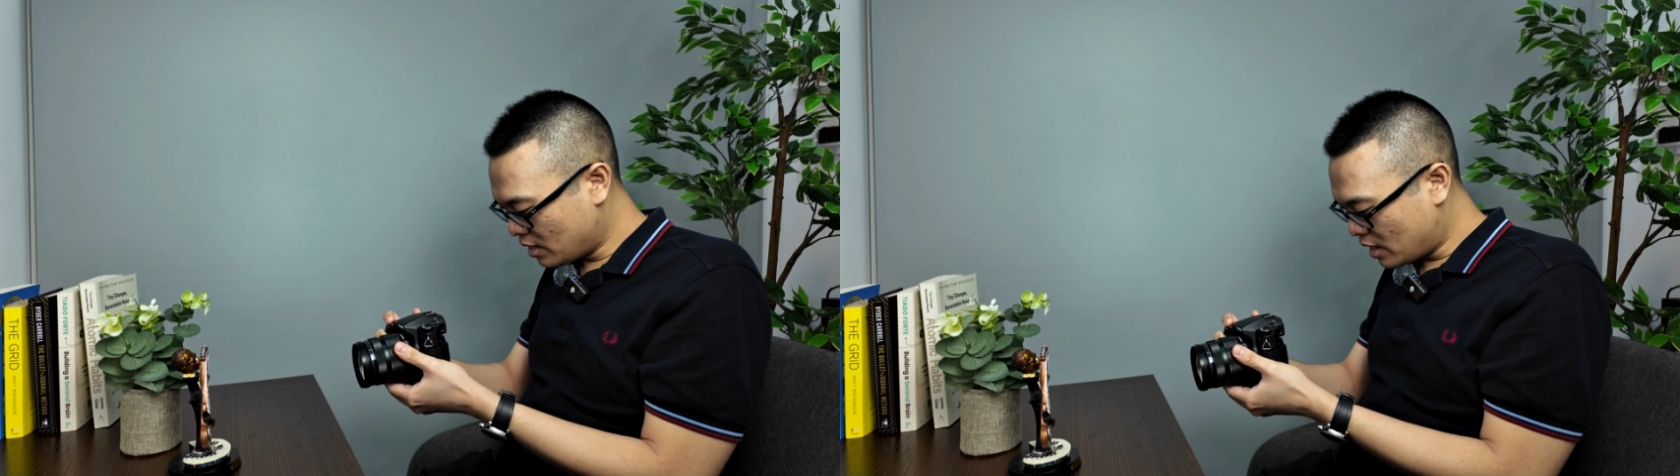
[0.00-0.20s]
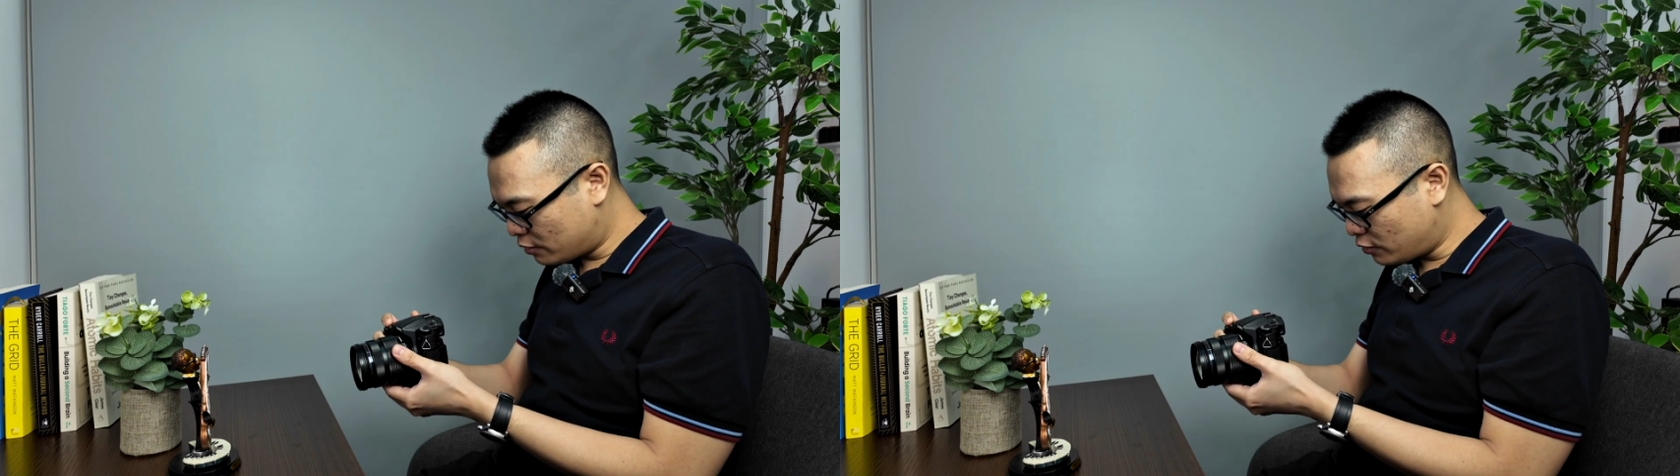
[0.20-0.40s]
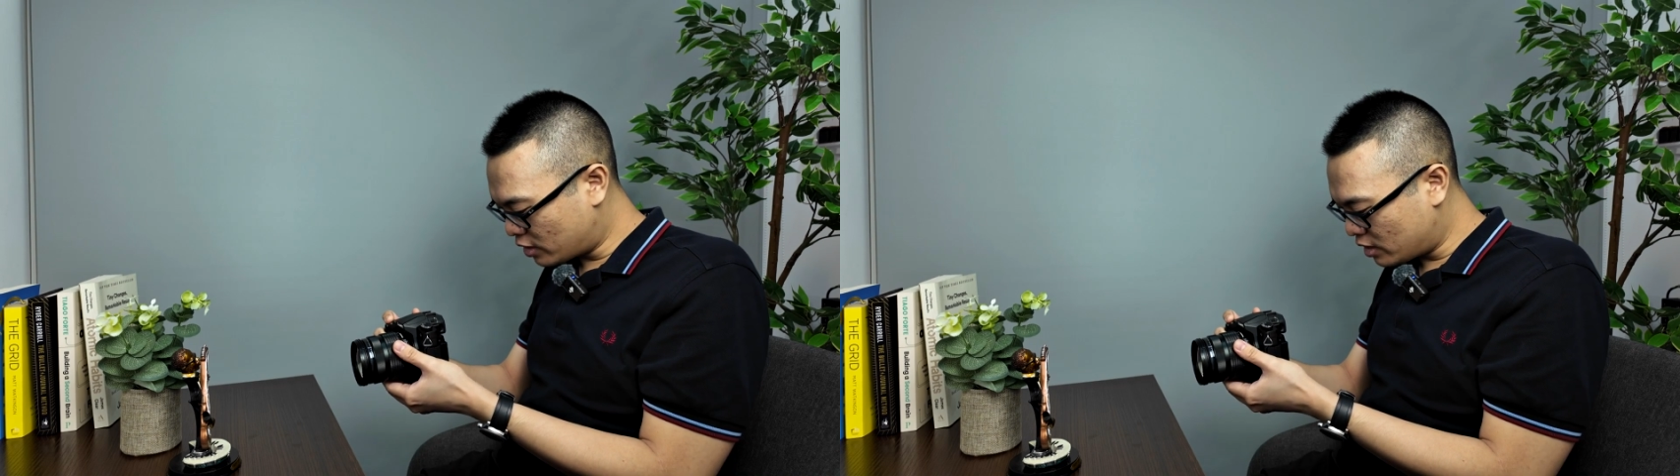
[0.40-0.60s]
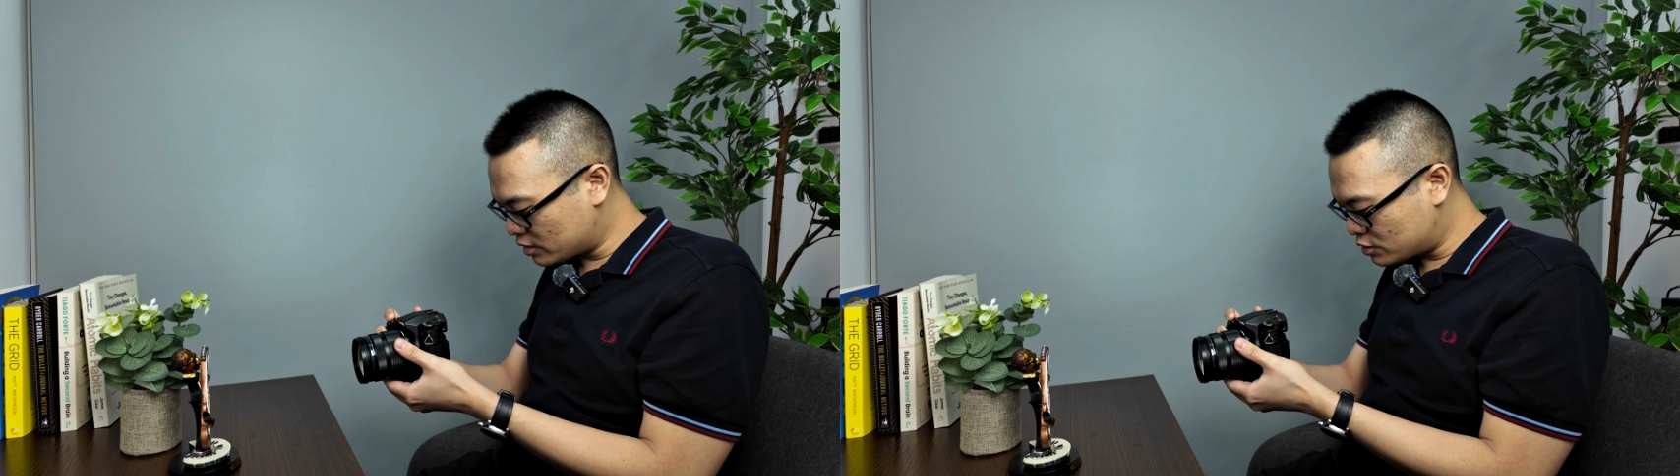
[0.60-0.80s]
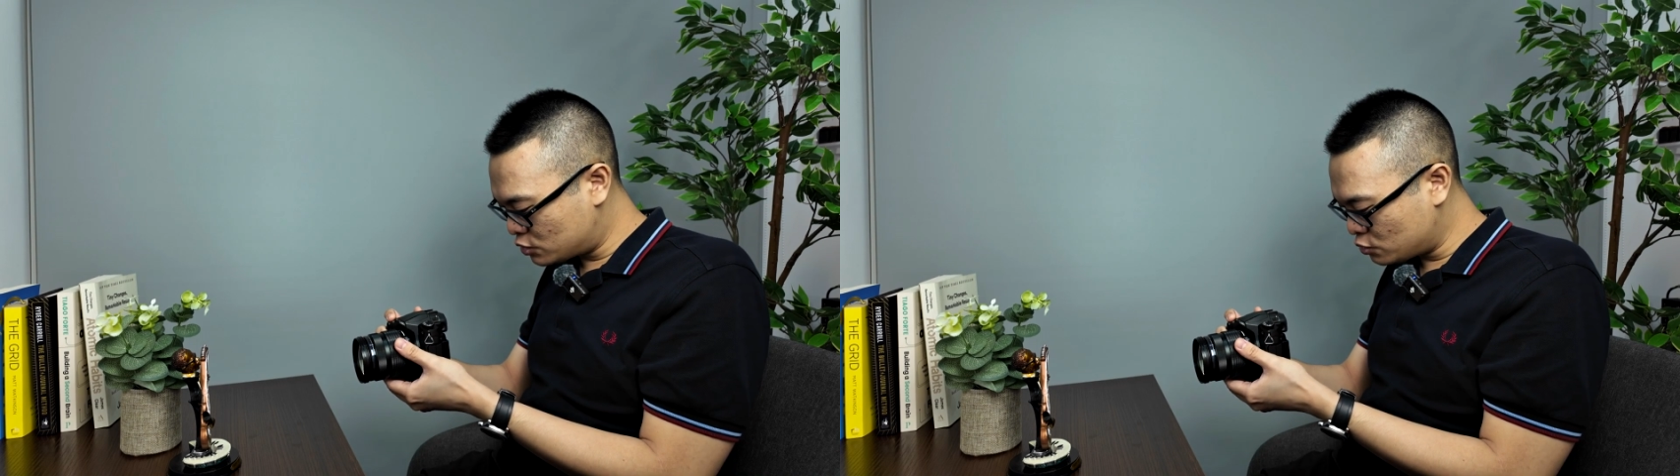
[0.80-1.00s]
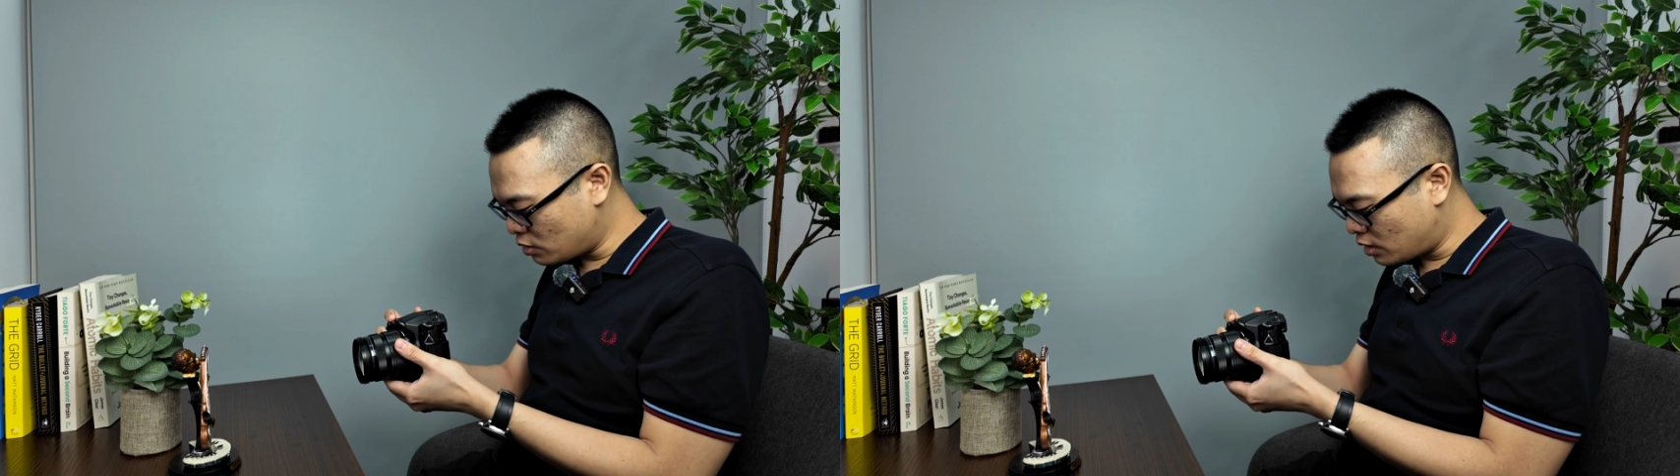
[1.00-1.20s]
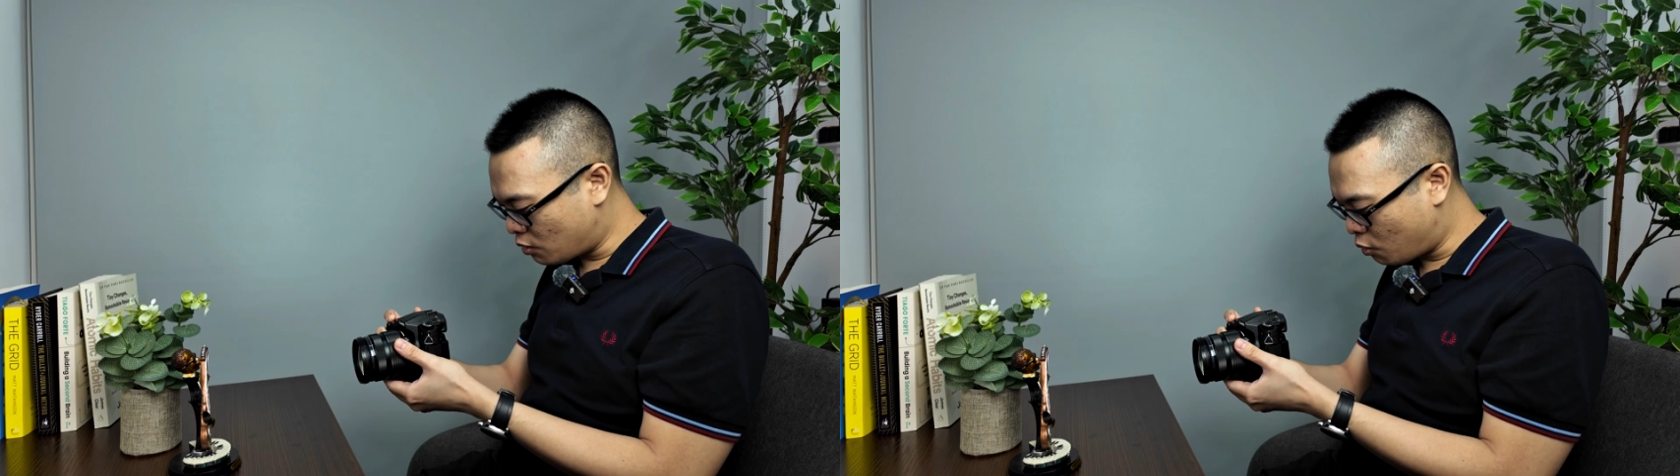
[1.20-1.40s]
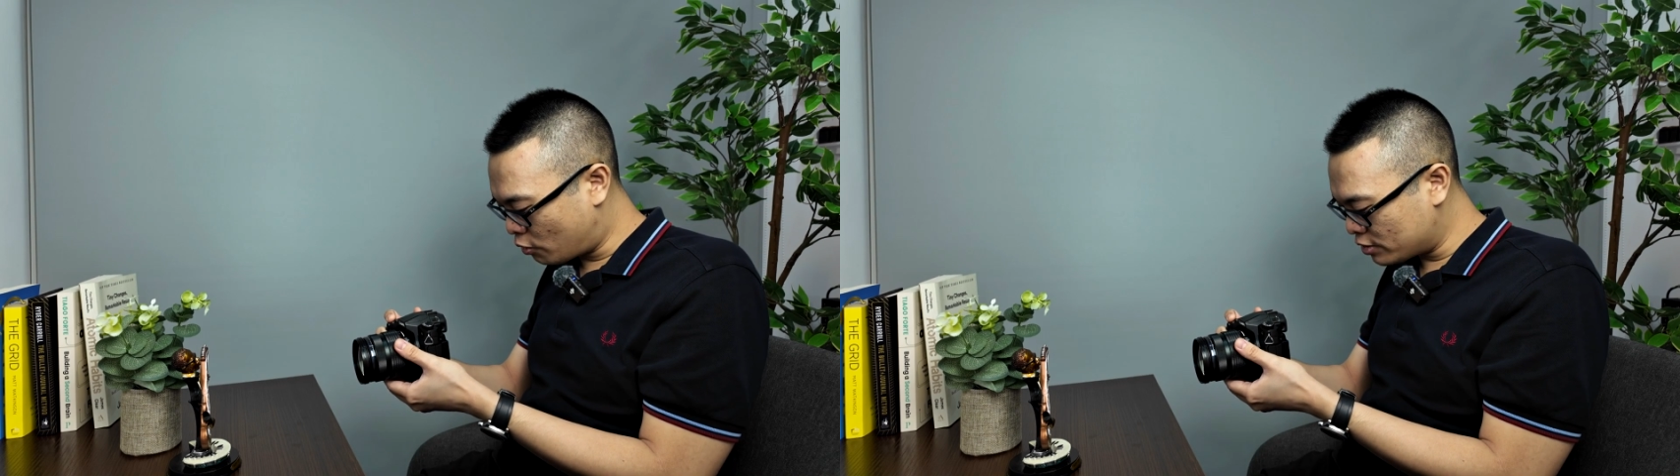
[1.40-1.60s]
And we're gonna do a
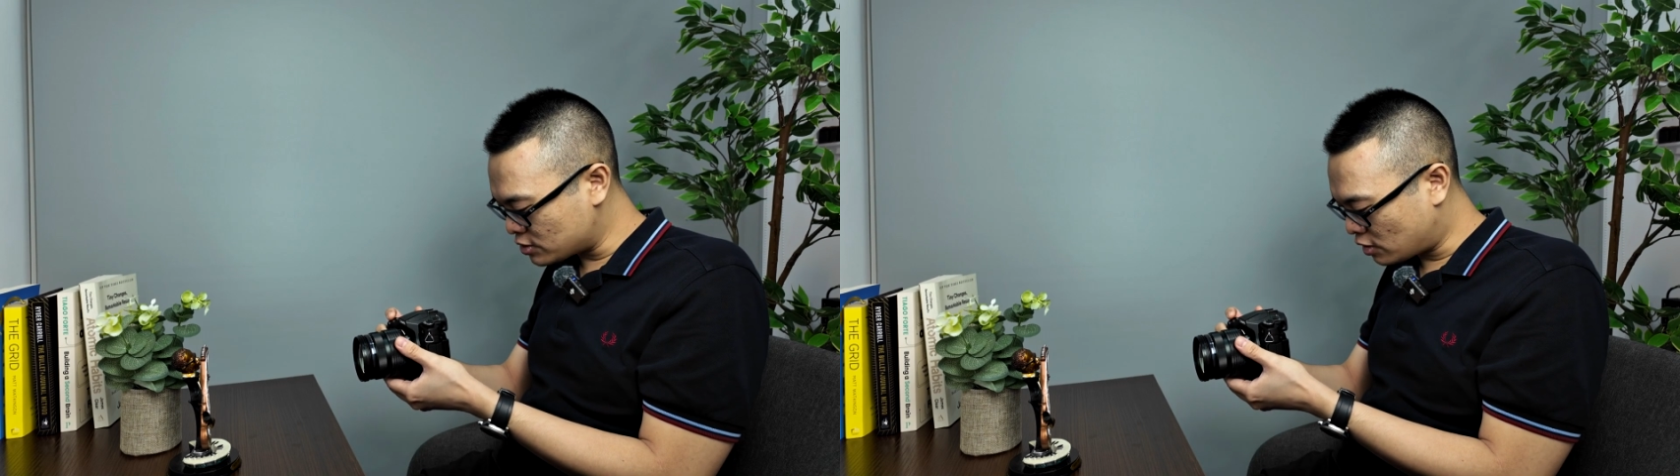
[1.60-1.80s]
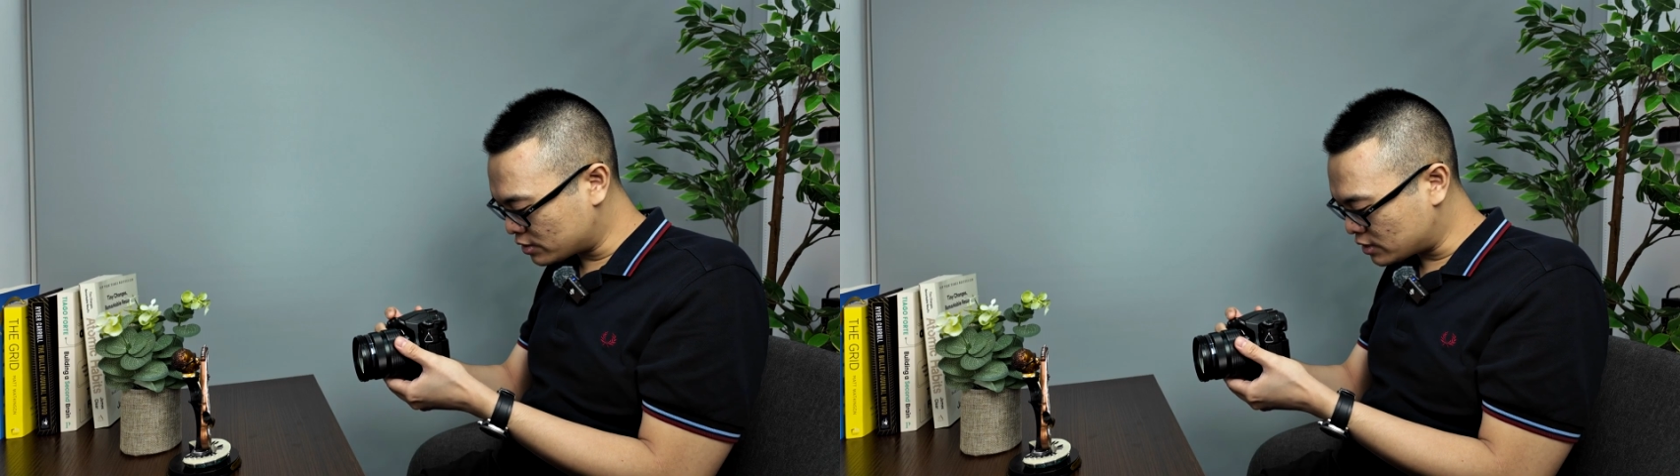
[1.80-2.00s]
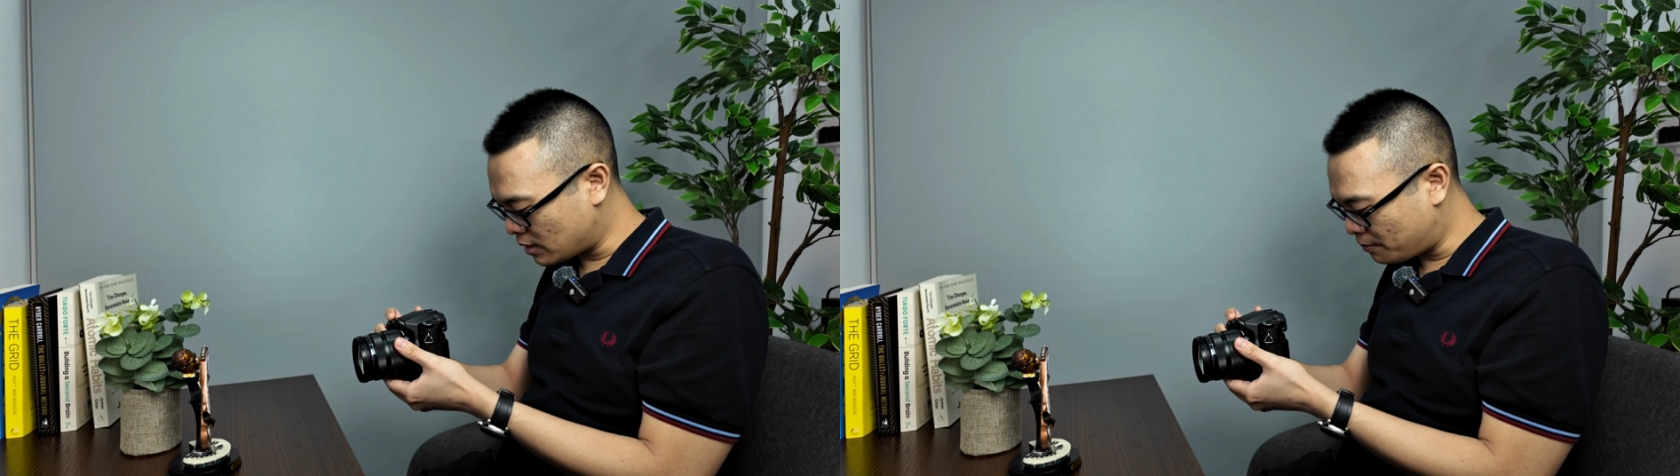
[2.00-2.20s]
horizontal